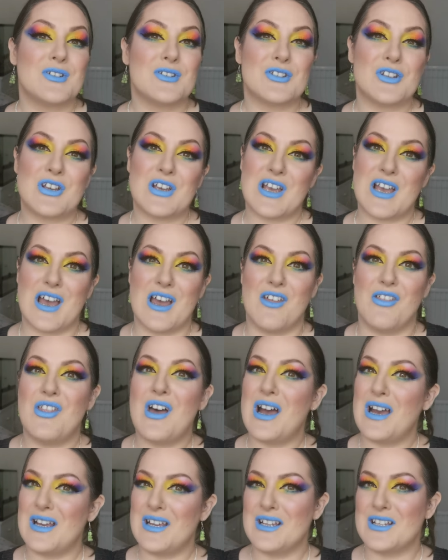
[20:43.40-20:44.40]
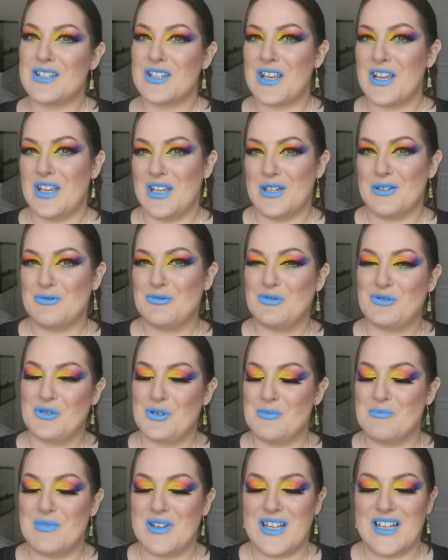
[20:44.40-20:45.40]
So yeah, that is it
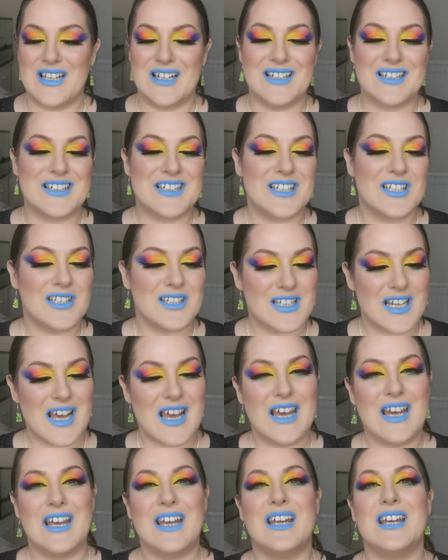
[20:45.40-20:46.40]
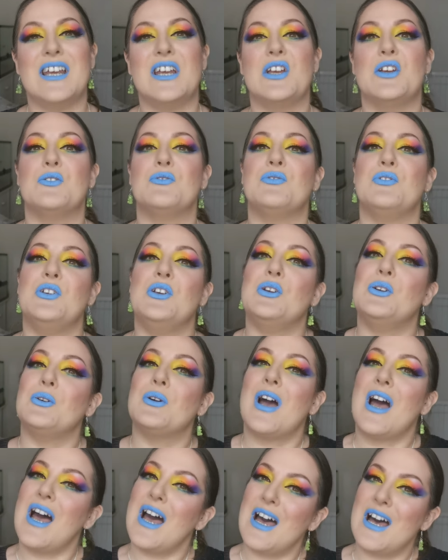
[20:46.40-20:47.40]
from me today. If
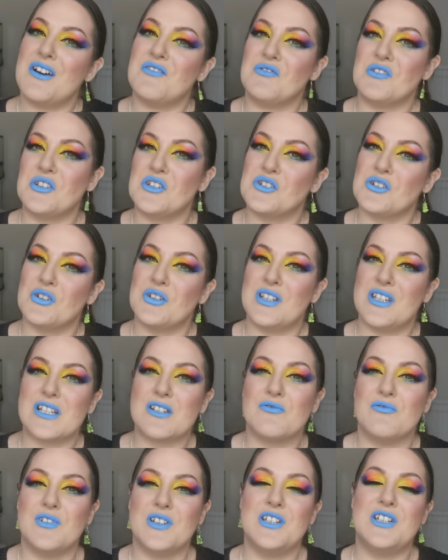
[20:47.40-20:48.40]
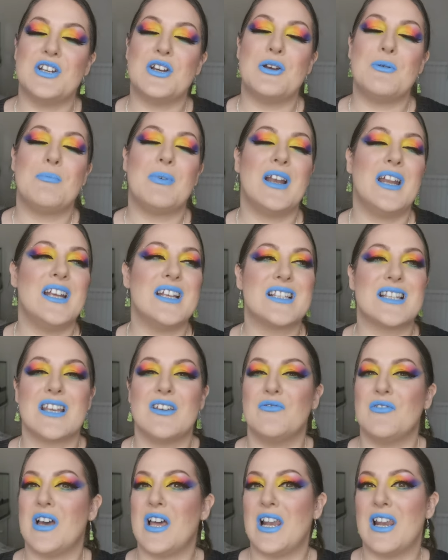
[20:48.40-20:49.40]
you have enjoyed this video, please
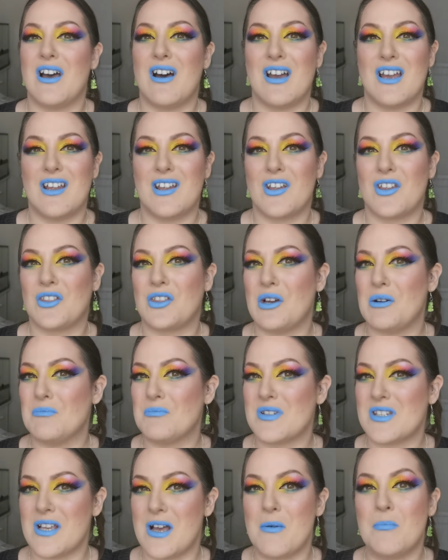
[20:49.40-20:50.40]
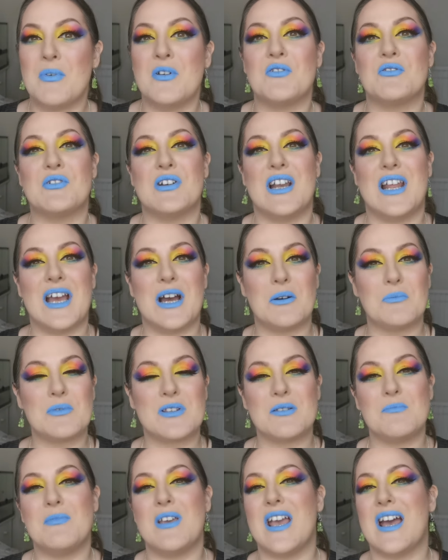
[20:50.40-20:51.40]
give it a like, thumbs up, it really
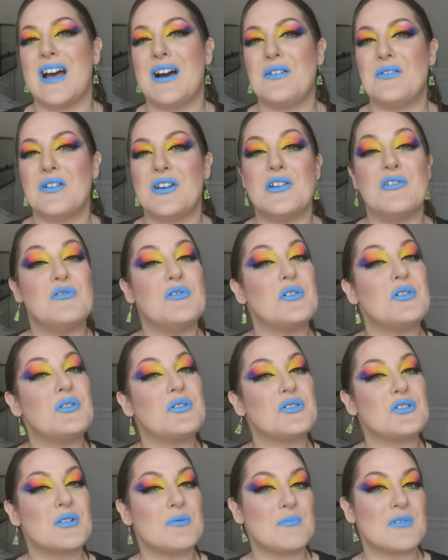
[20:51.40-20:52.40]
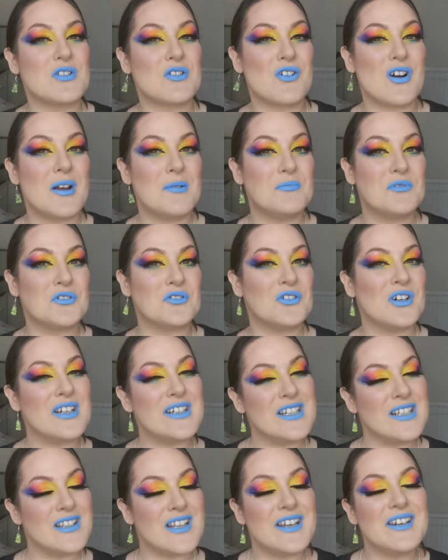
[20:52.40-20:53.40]
helps me out. If you're not subscribed
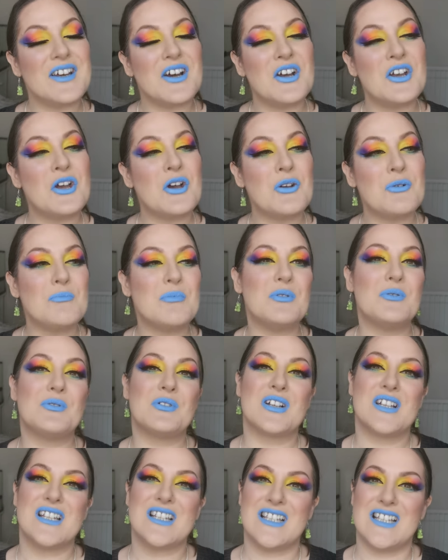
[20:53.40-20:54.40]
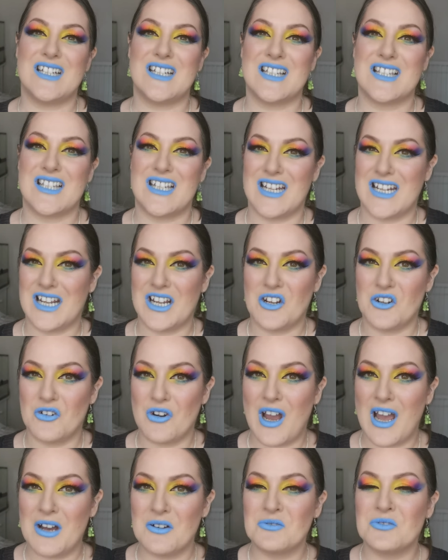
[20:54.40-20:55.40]
already, then I hope you'll consider sticking
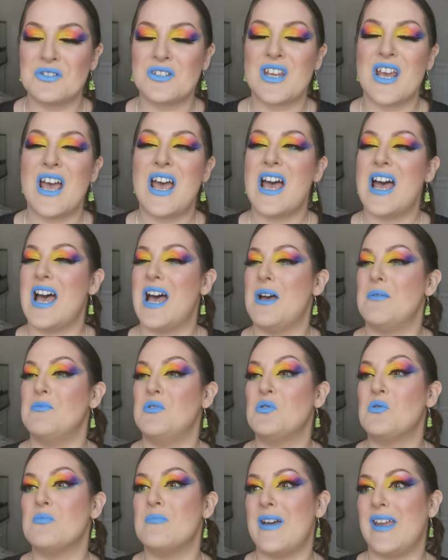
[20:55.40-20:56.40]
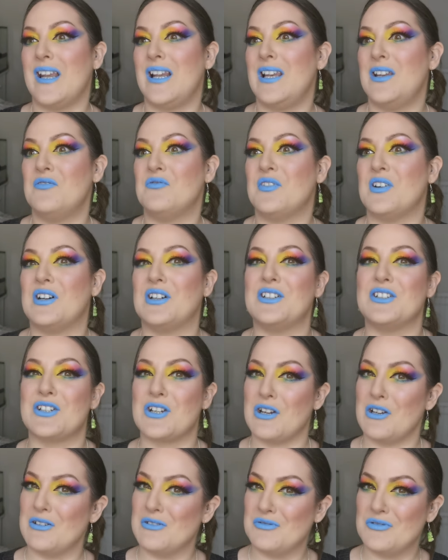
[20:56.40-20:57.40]
around. Um, you'll mainly
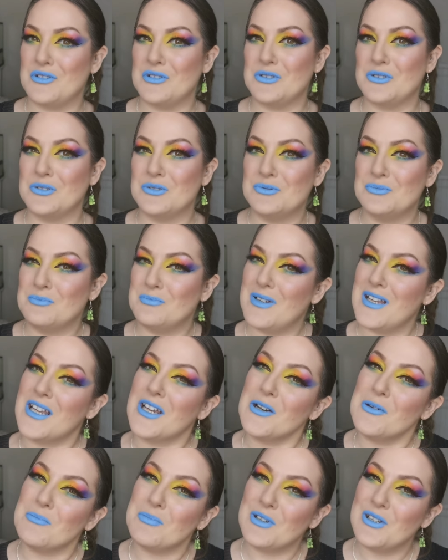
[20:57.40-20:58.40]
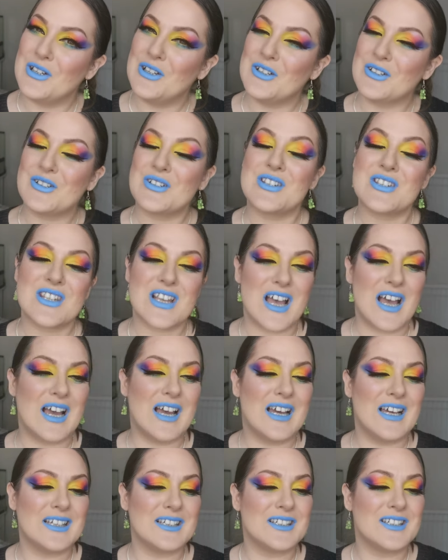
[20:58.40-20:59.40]
find colourful makeup looks
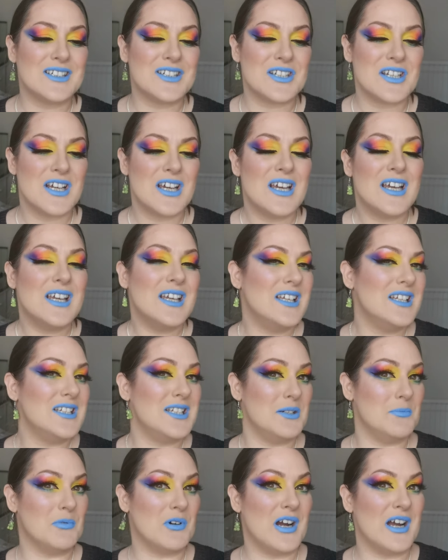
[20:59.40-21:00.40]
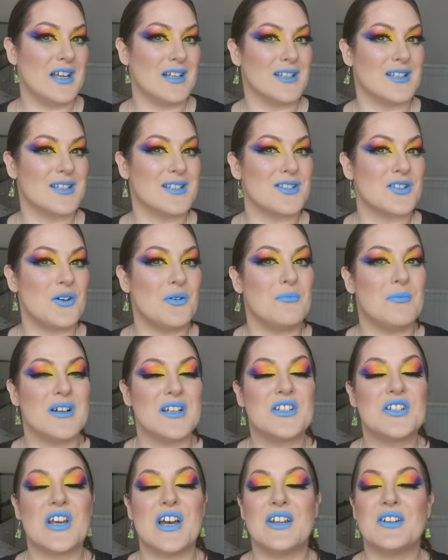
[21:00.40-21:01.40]
and indie brands on
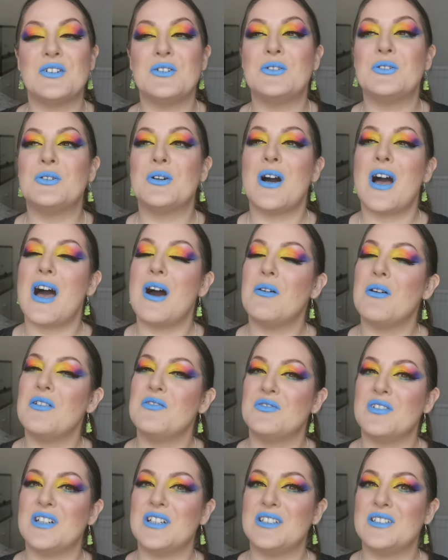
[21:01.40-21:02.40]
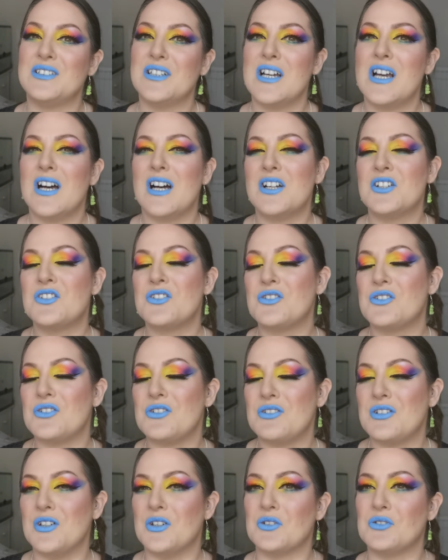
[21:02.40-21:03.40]
my channel. However, I do
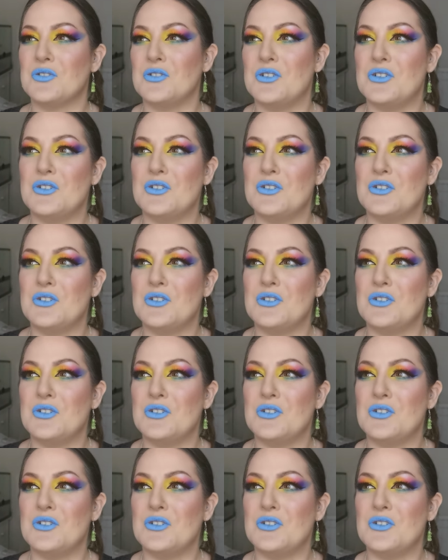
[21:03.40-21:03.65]
do the odd